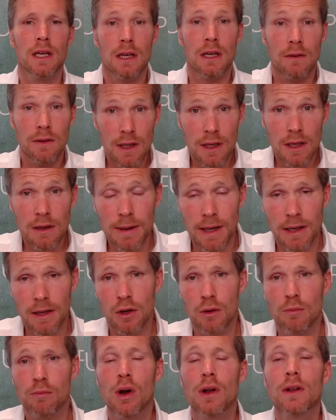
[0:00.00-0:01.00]
If you think about it,
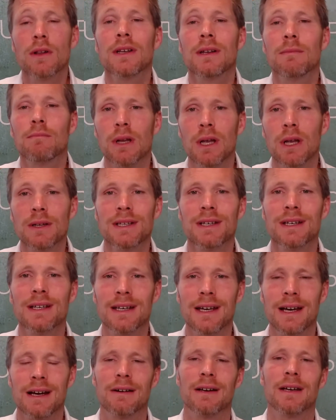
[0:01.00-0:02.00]
your blood
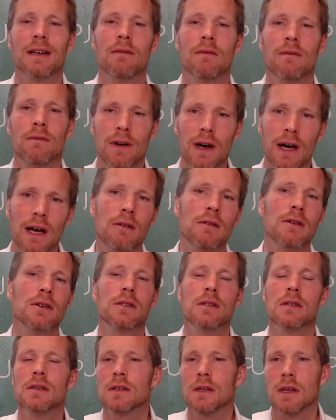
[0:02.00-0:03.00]
can carry
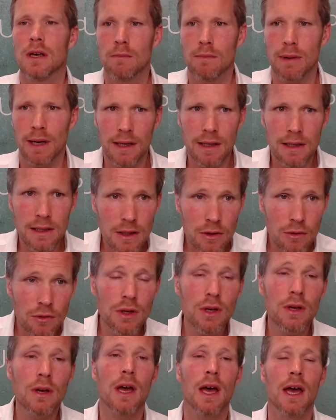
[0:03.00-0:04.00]
viruses and
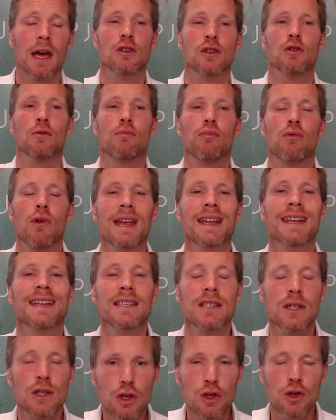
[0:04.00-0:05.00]
bacteria, and your brain
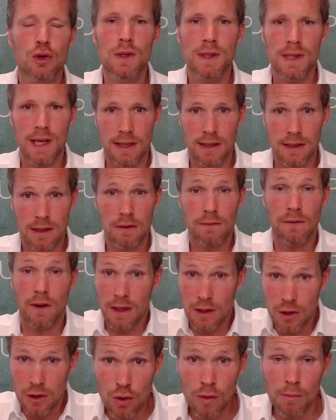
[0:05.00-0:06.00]
is too sensitive
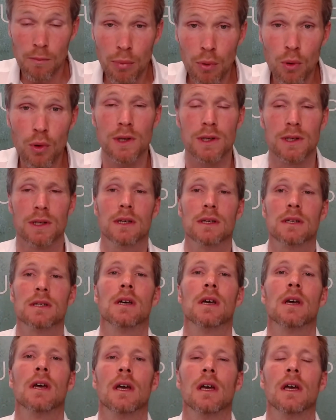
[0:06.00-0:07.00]
and too important
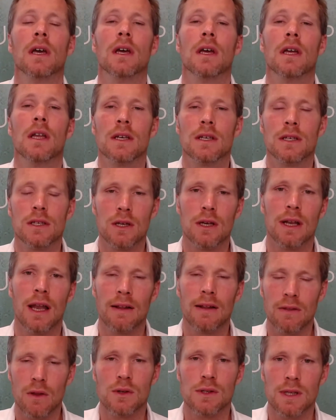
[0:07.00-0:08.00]
to
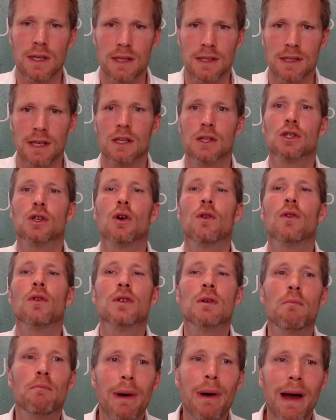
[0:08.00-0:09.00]
let those things in. So
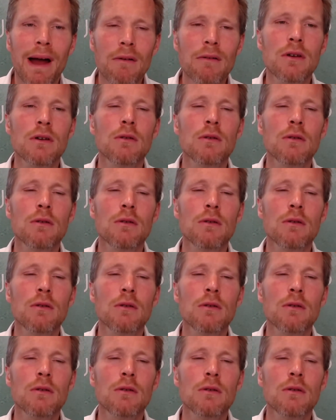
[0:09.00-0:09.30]
there's a barrier